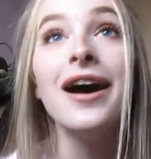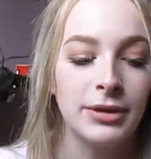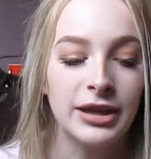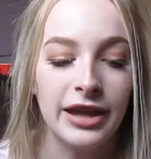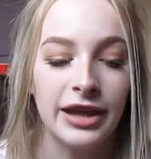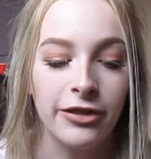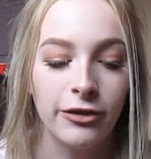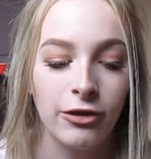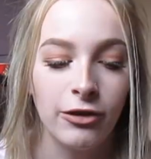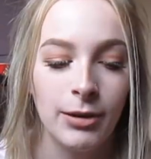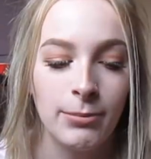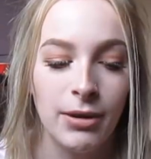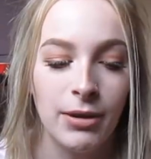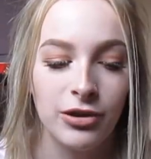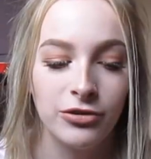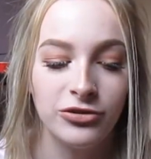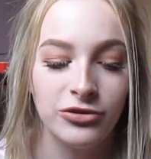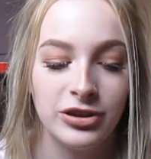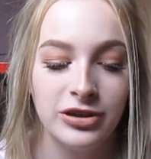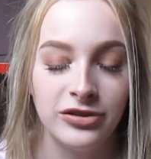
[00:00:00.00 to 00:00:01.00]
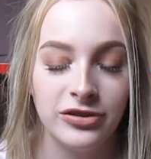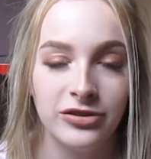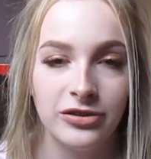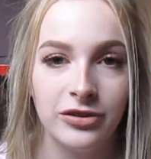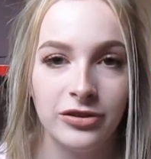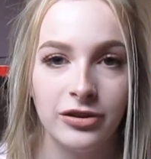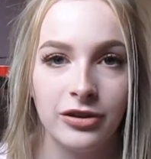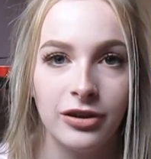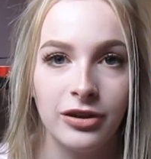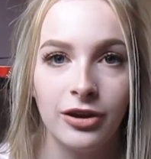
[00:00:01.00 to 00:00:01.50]
But yeah, the grade boundaries
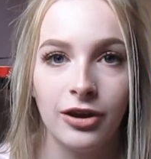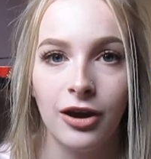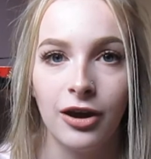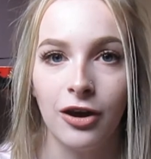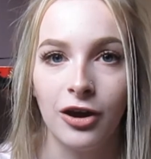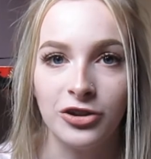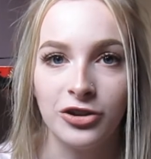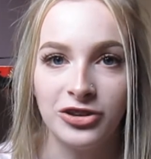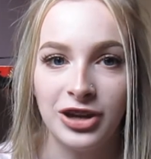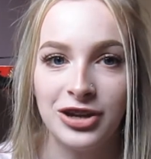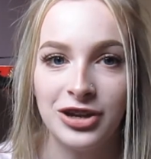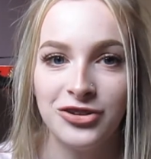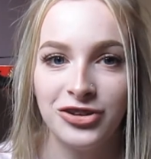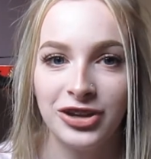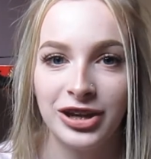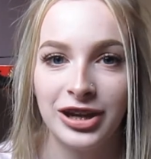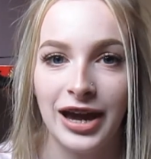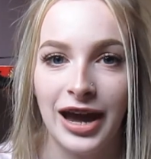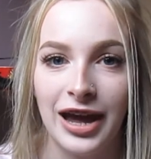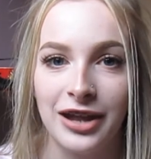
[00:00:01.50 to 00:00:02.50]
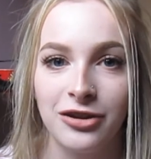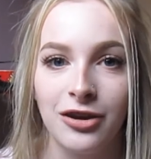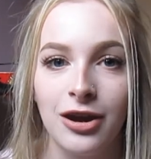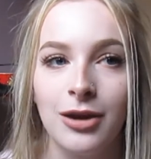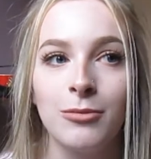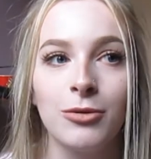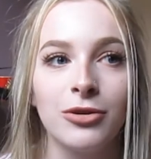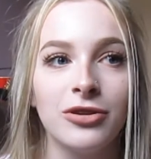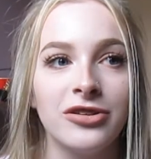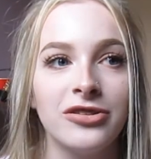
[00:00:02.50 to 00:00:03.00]
are changing, and
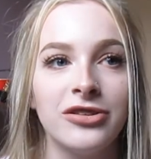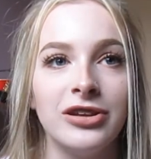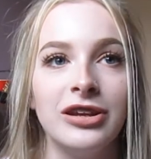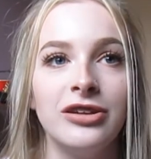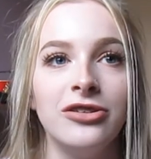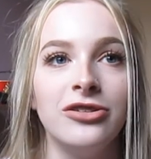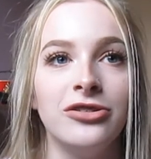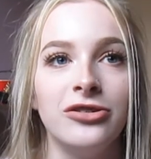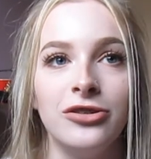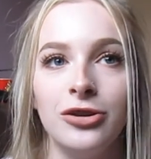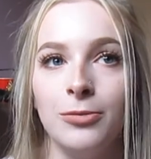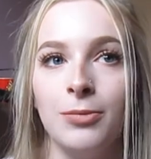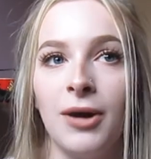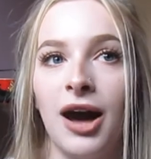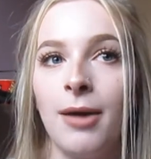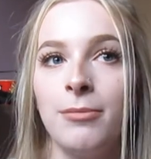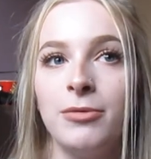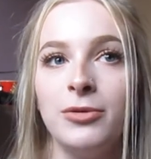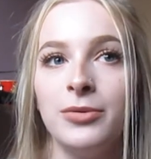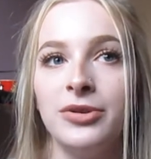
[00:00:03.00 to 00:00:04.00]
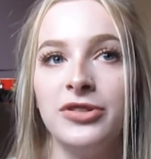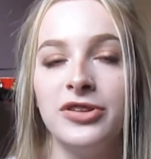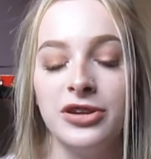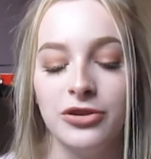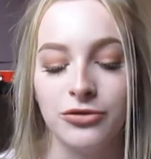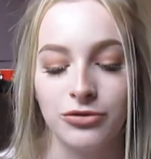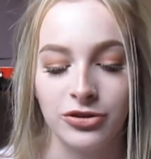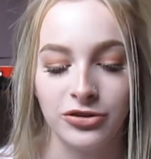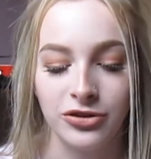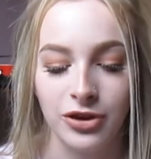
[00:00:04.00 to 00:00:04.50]
I'm honestly super happy with
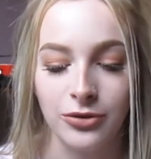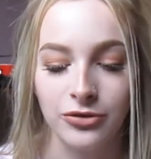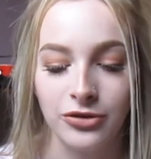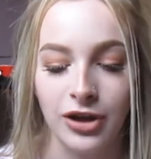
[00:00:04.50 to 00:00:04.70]
these results.